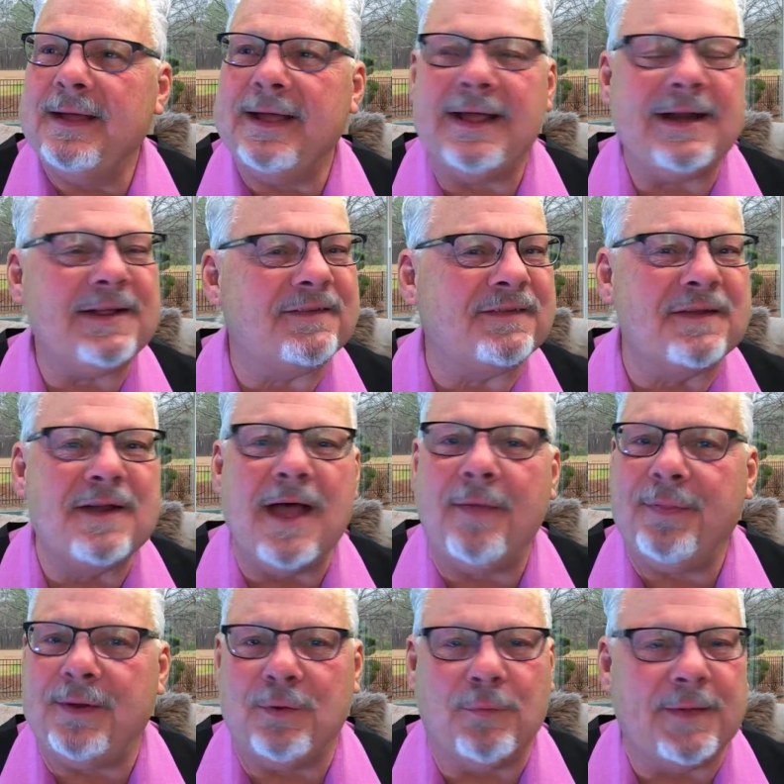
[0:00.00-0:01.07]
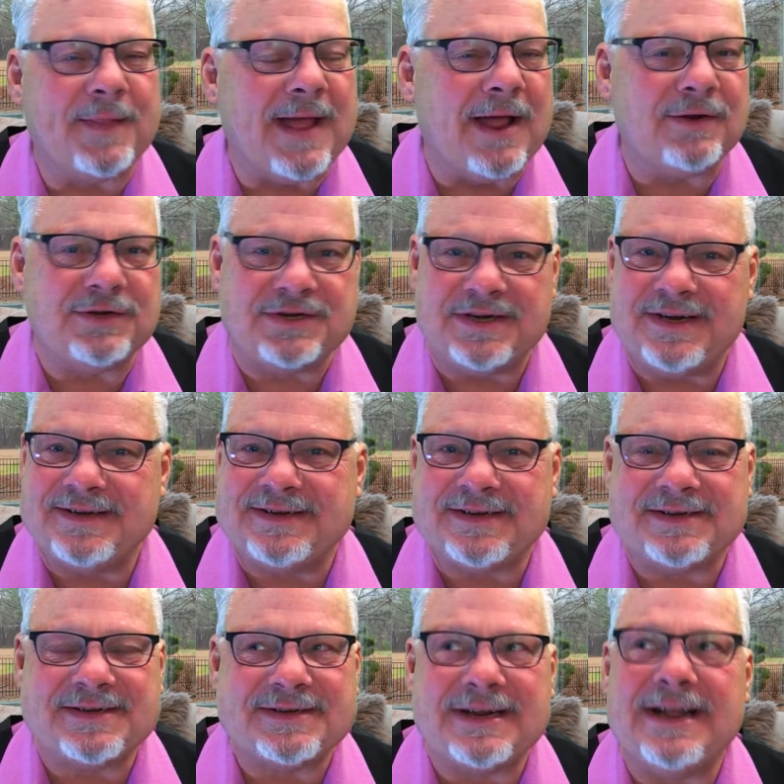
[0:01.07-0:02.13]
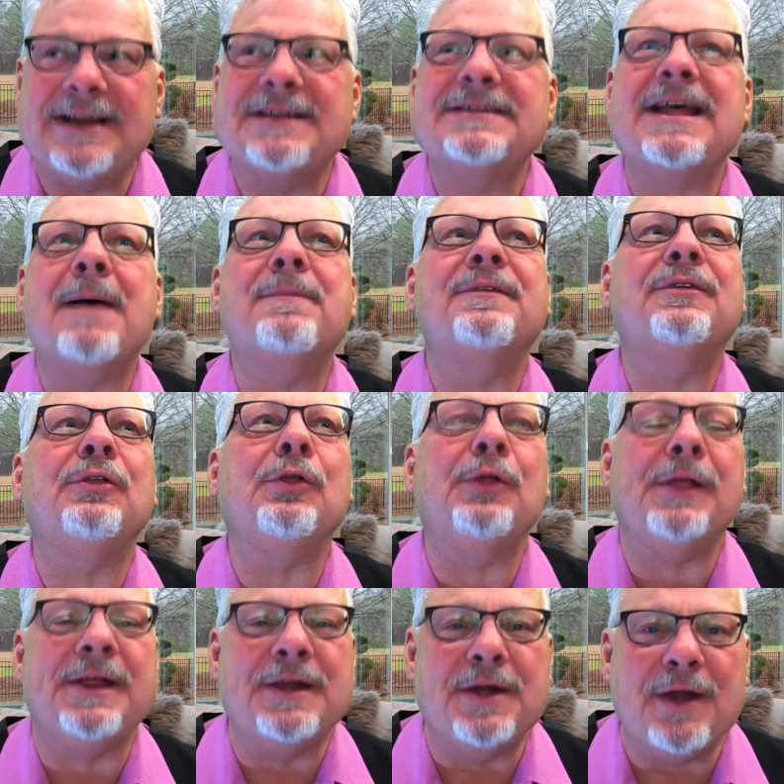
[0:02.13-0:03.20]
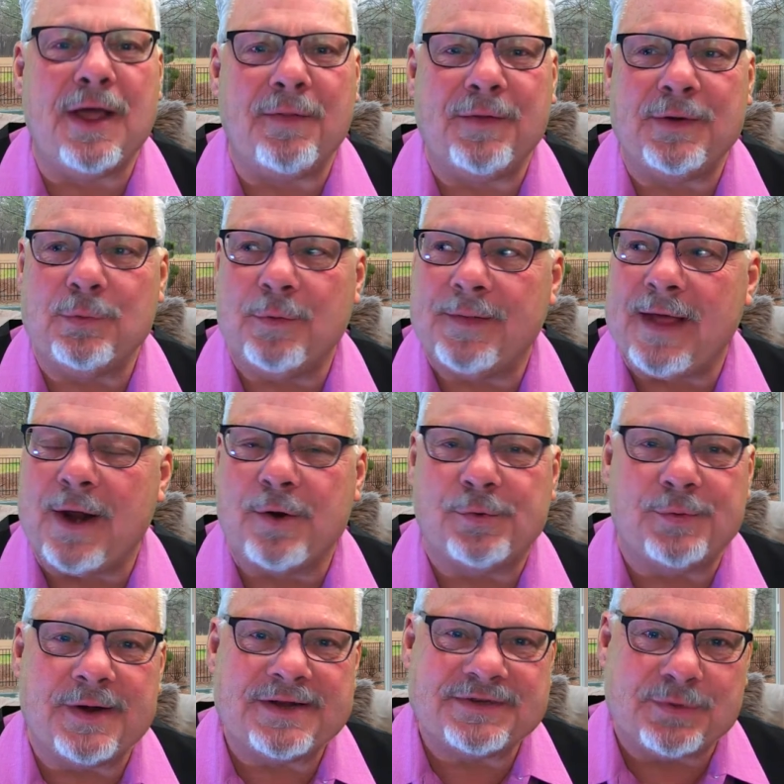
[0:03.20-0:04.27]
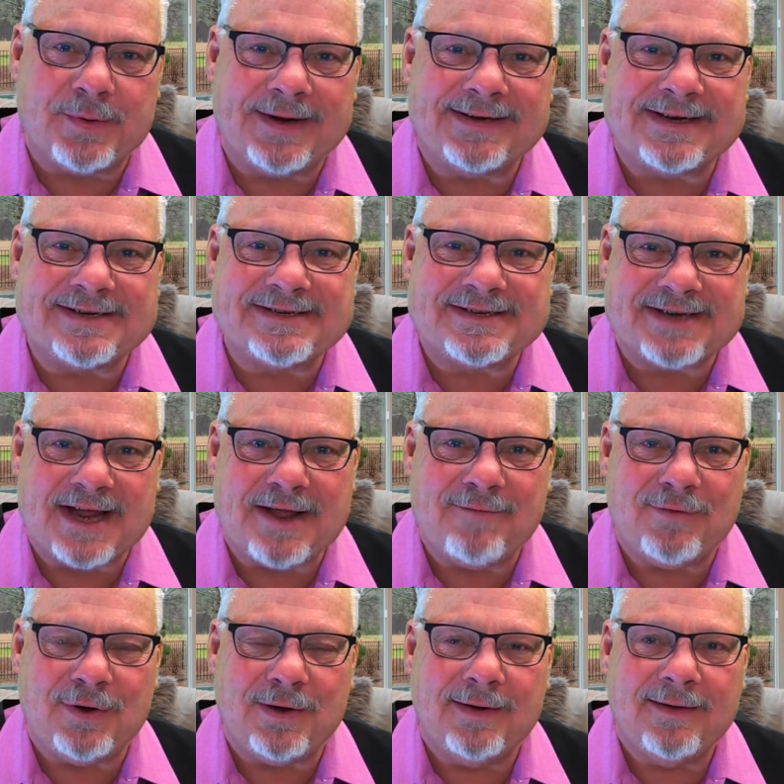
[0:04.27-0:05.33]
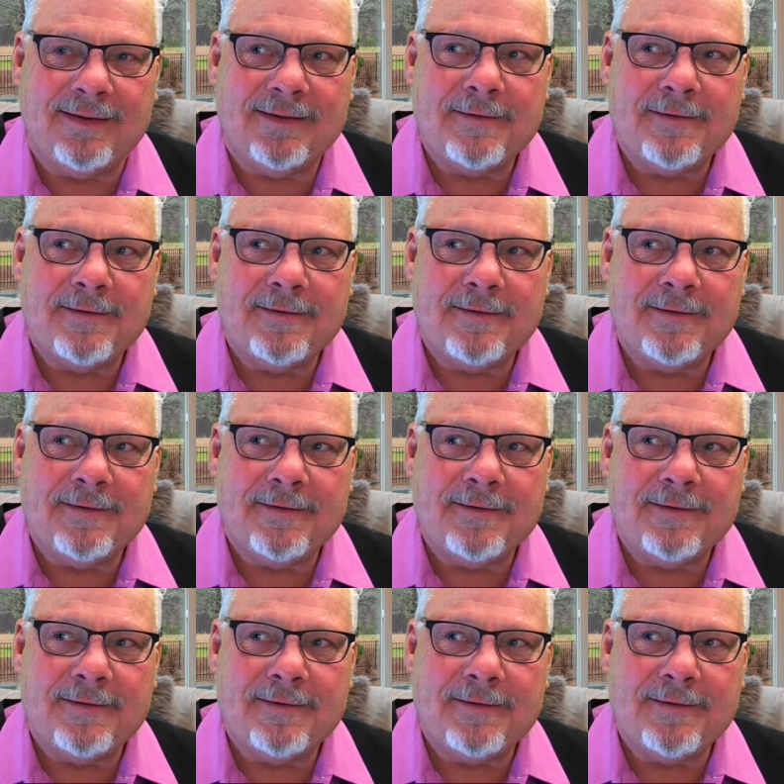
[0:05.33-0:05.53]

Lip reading: it is nothing without Jesus. It is absolutely nothing without a resurrected Savior.